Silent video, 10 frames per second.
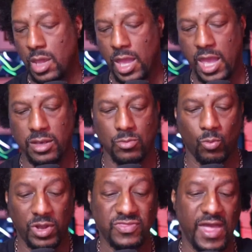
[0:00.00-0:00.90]
And
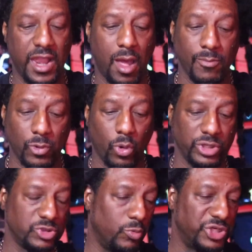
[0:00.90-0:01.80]
with that, I'm going
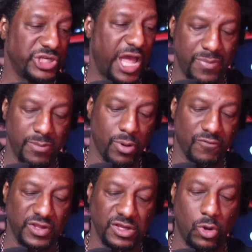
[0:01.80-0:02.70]
to wish a happy
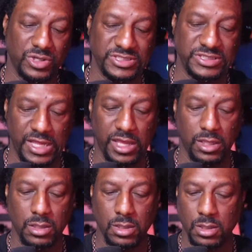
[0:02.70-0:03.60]
birthday on today
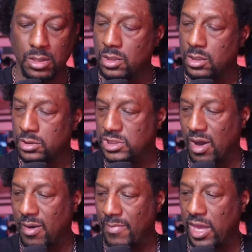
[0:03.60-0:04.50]
to
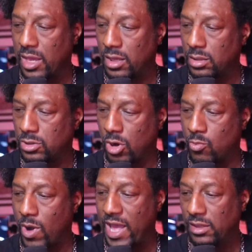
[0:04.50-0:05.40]
my man Kirk
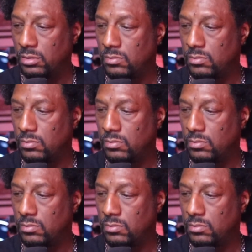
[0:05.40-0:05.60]
White